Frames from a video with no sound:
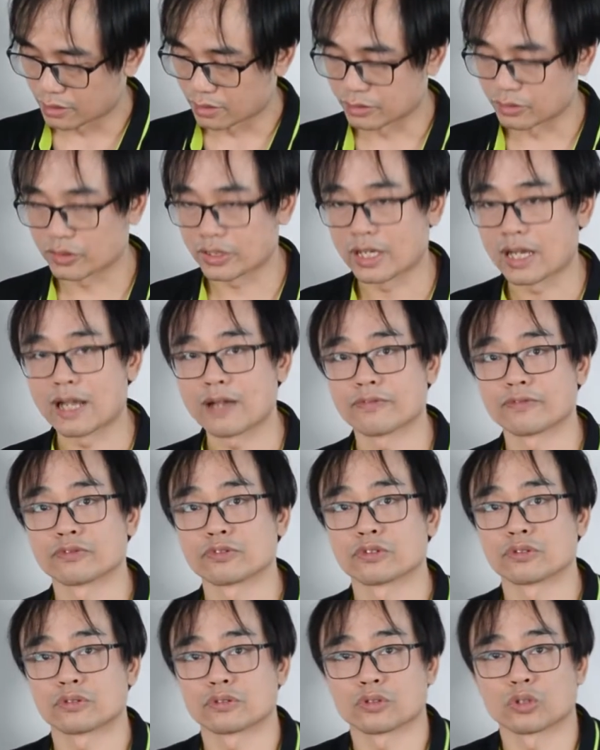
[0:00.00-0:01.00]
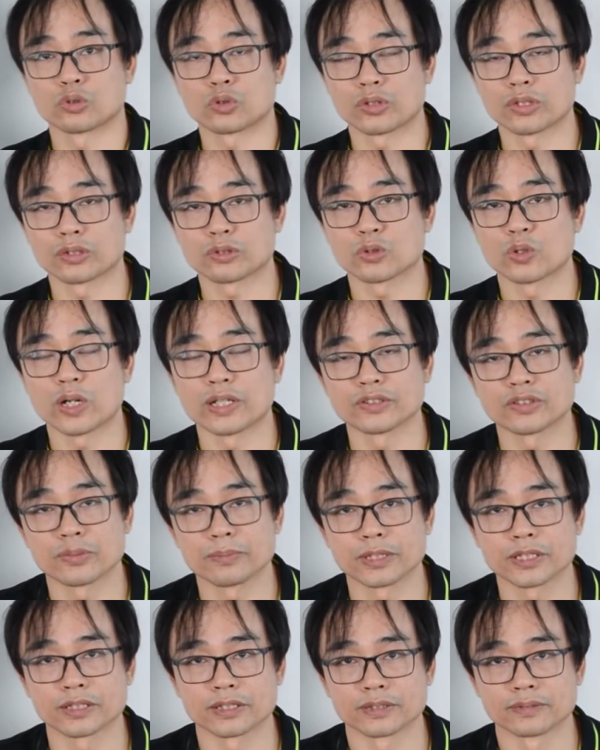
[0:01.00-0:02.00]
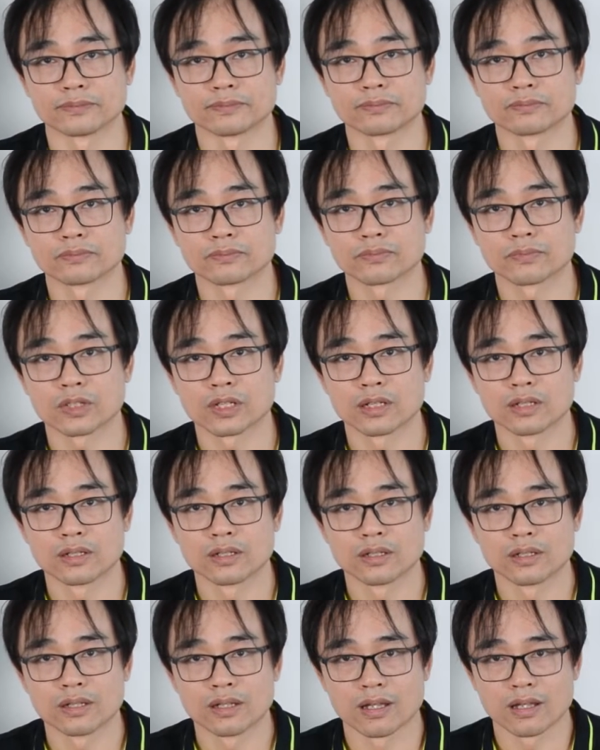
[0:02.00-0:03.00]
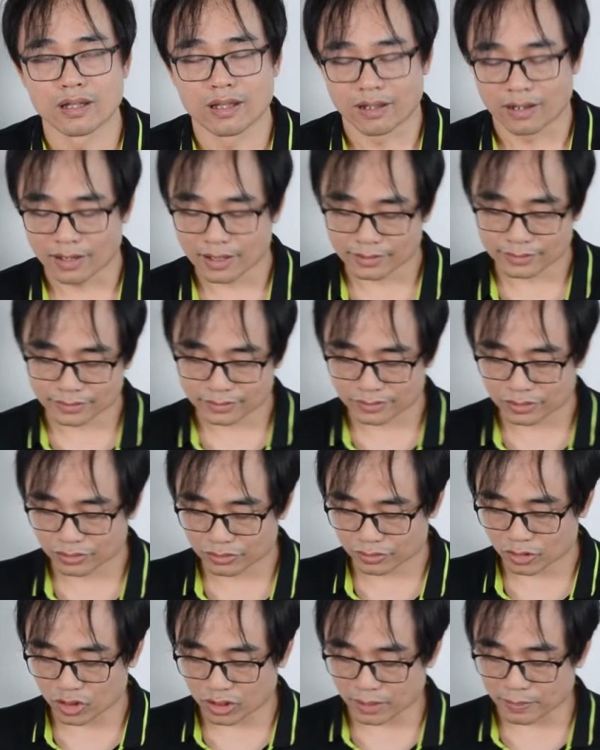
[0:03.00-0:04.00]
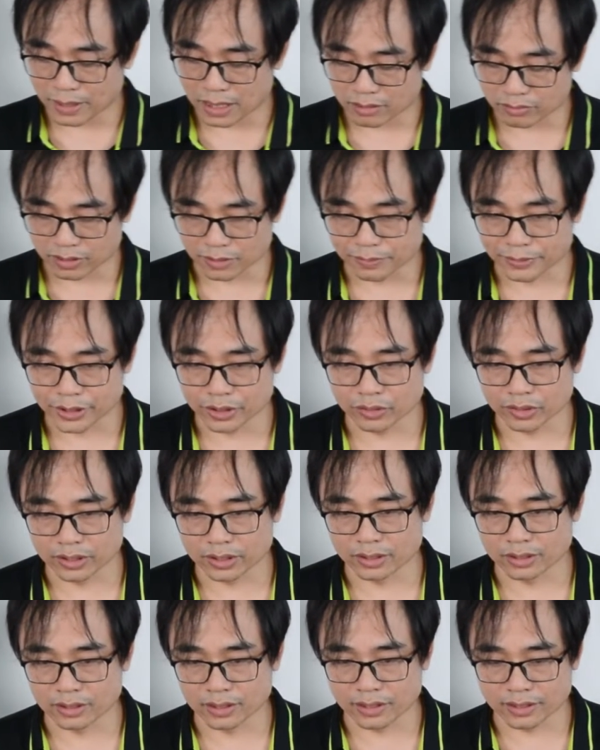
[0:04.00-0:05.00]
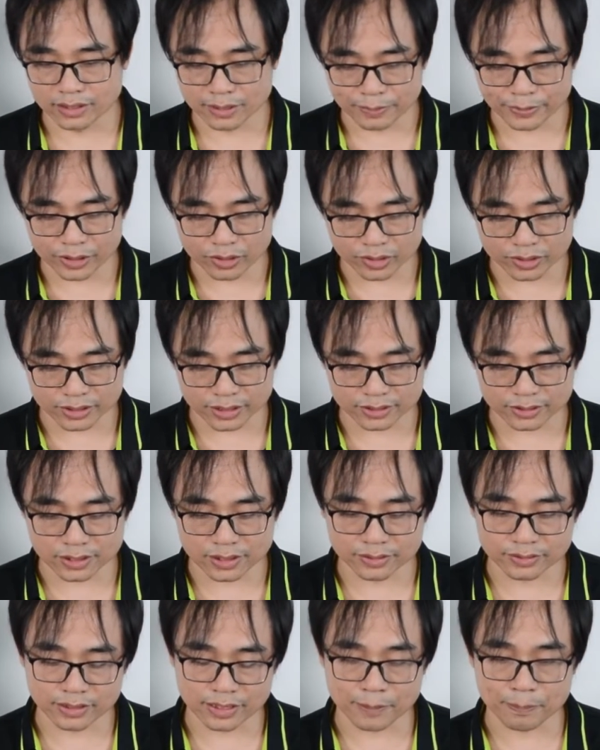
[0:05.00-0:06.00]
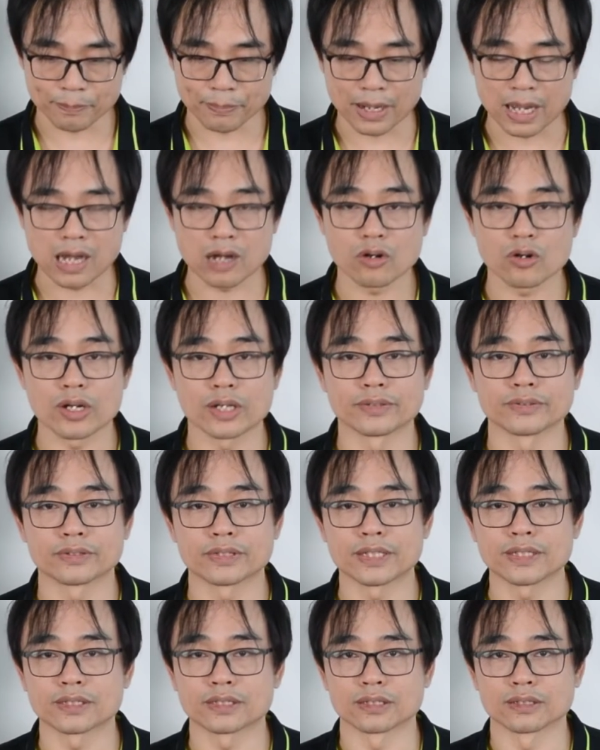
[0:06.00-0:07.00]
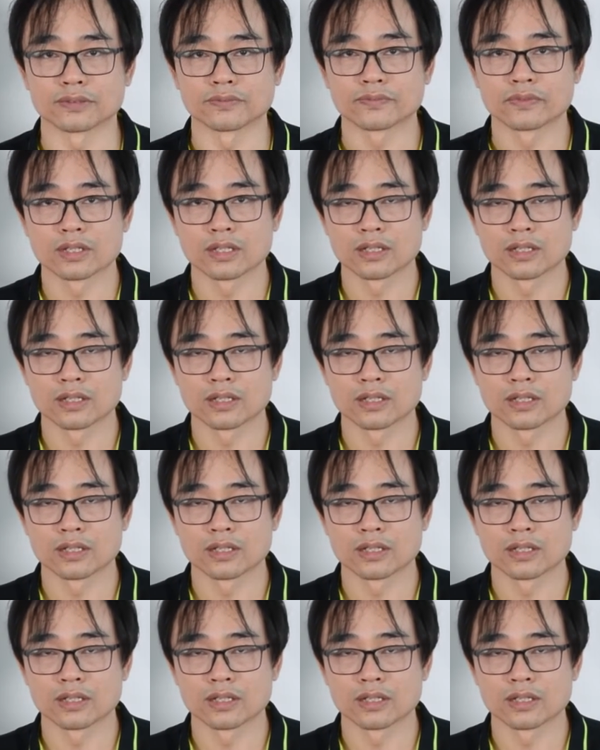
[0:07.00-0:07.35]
You can have totally 200 meter. Let's just talk about the PoE. In the PoE system, there are power and data.